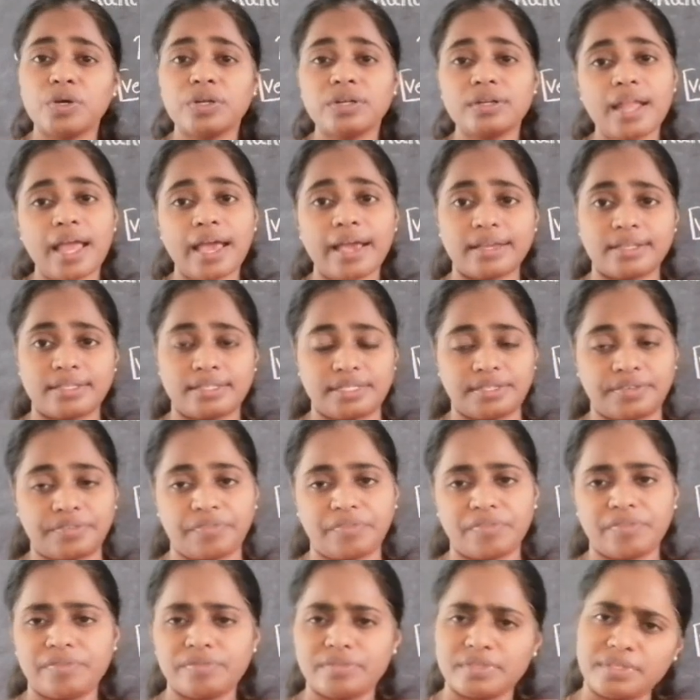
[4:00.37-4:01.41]
or
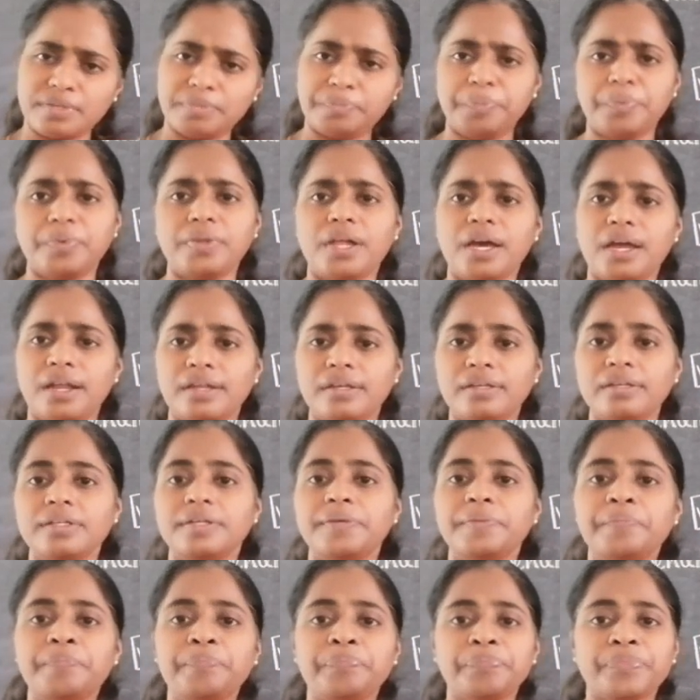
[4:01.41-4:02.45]
negative. Simple
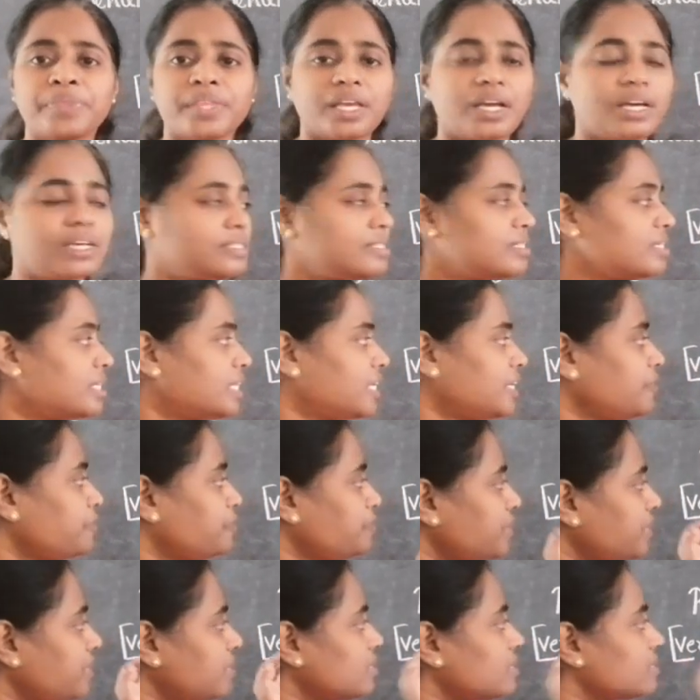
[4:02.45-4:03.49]
Anna.
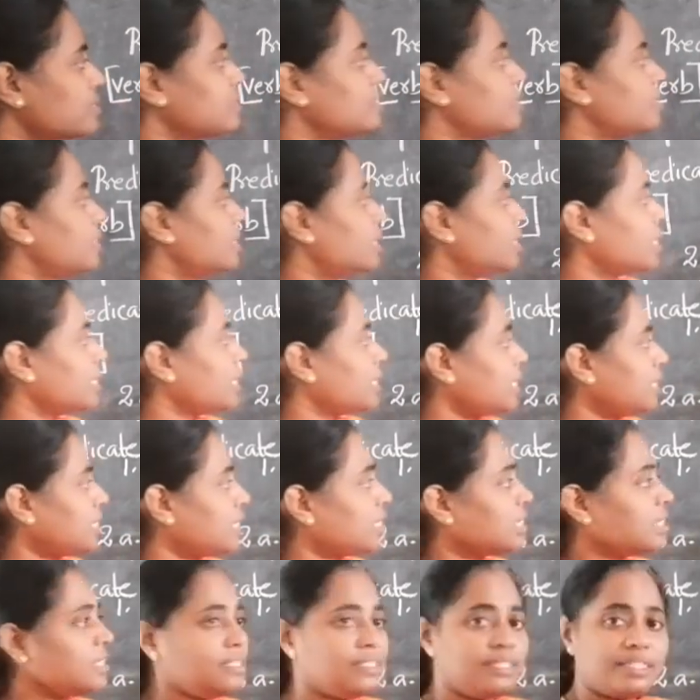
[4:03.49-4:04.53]
Assertive means
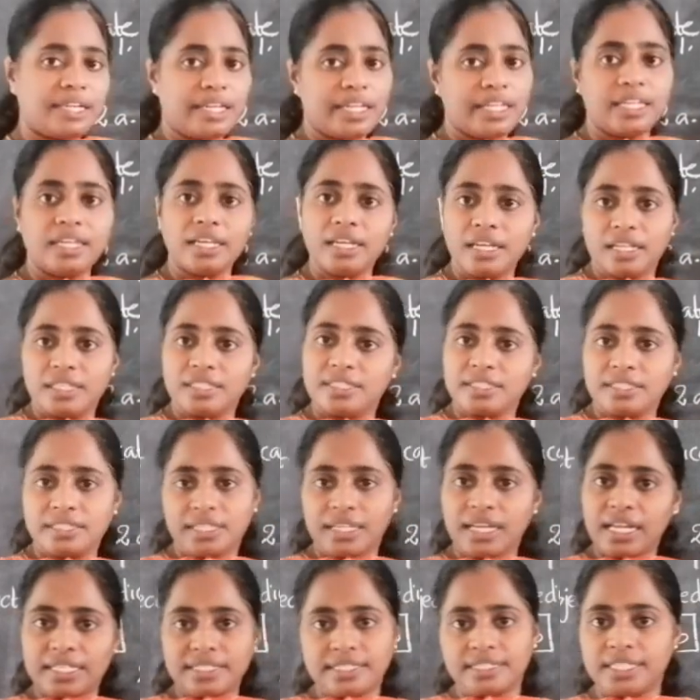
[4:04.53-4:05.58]
Geeta is studying English is
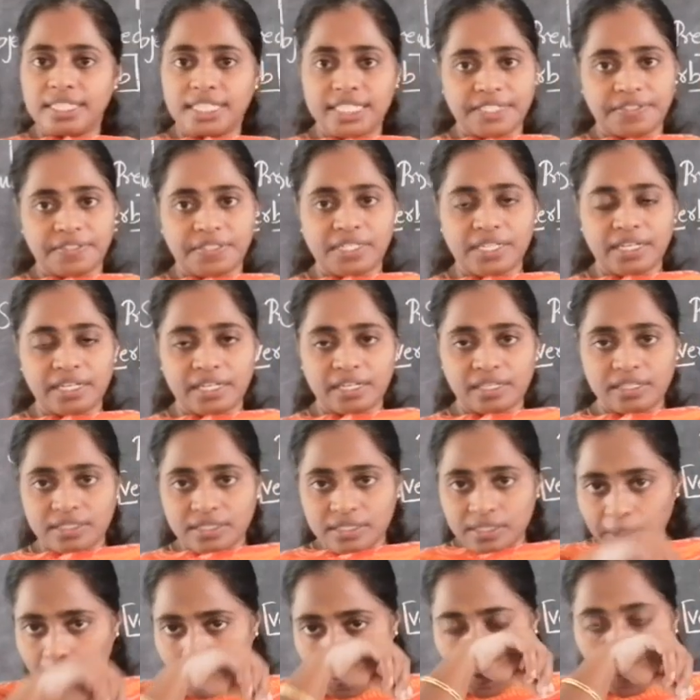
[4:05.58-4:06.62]
an assertive sentence.
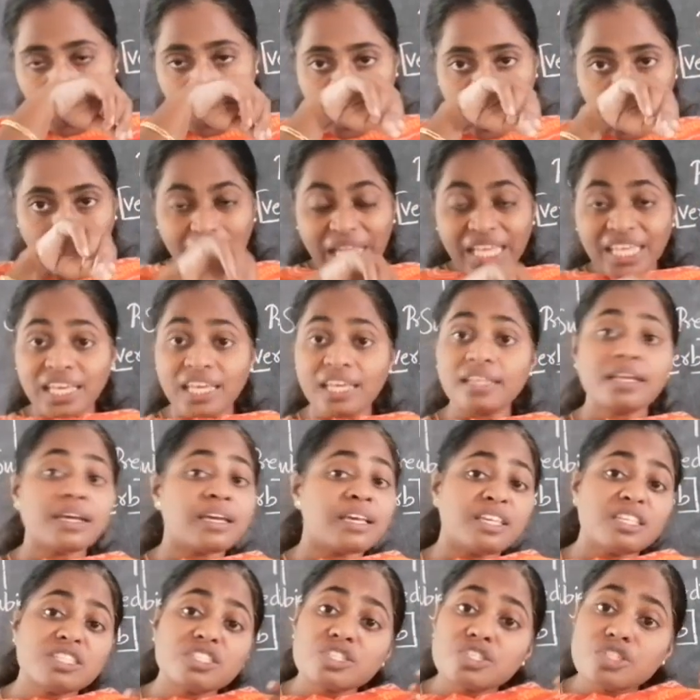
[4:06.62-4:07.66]

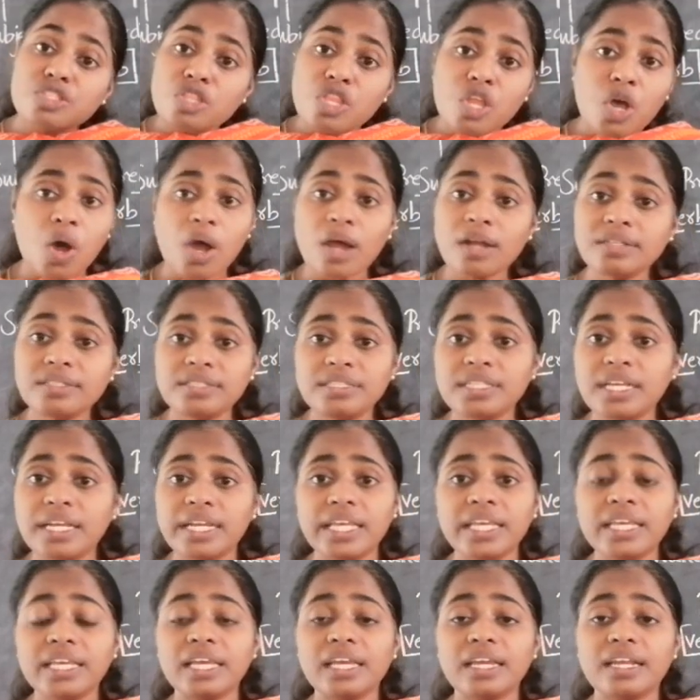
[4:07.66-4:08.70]
Geeta is not
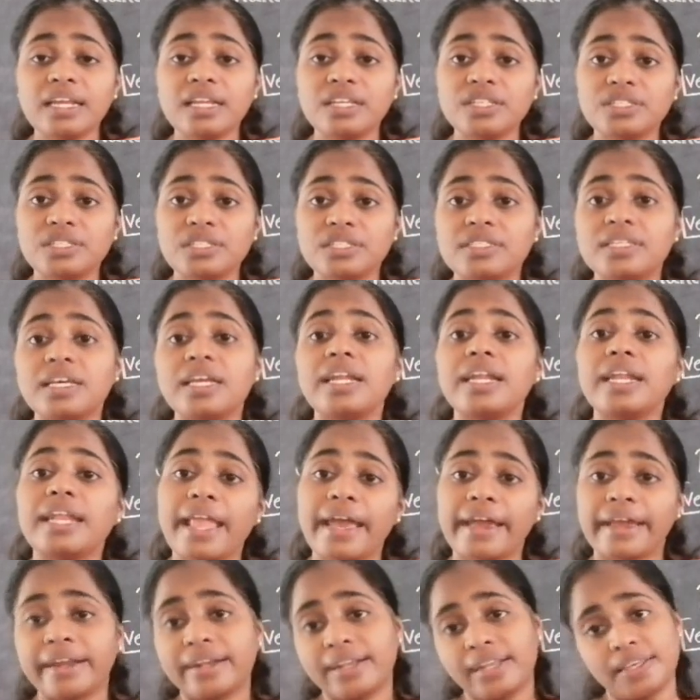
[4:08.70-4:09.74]
studying English is a
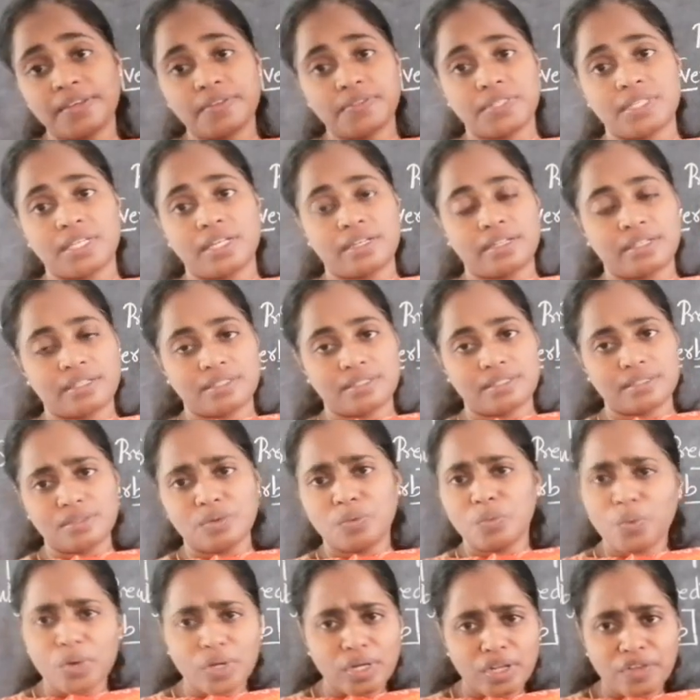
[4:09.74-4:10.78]
negative
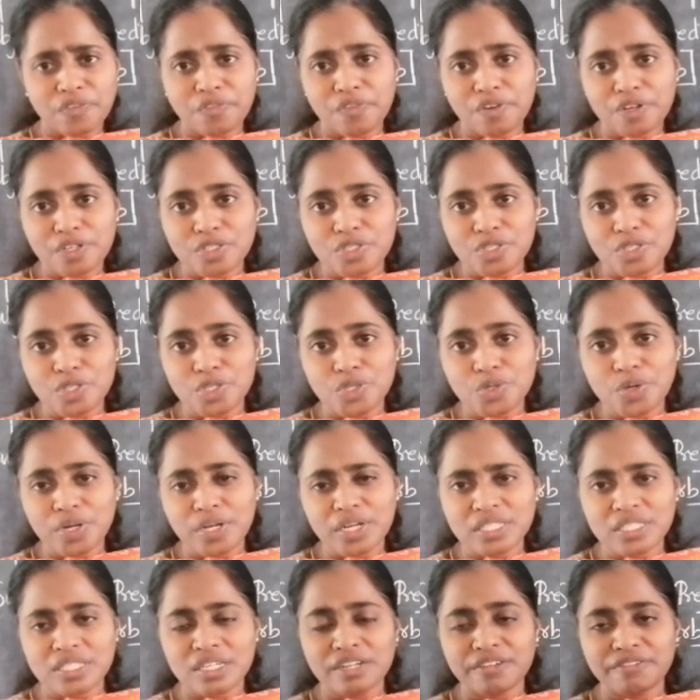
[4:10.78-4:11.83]
sentence. What difference did you
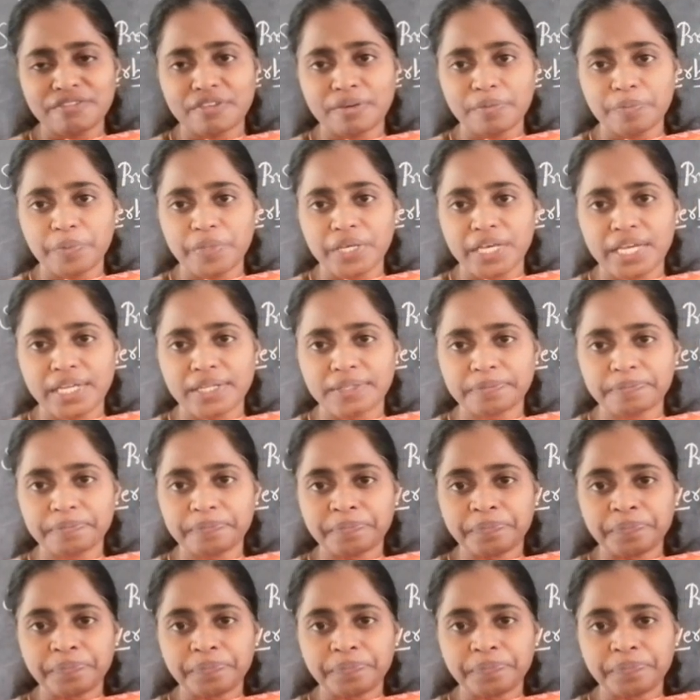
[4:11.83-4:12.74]
understand from that?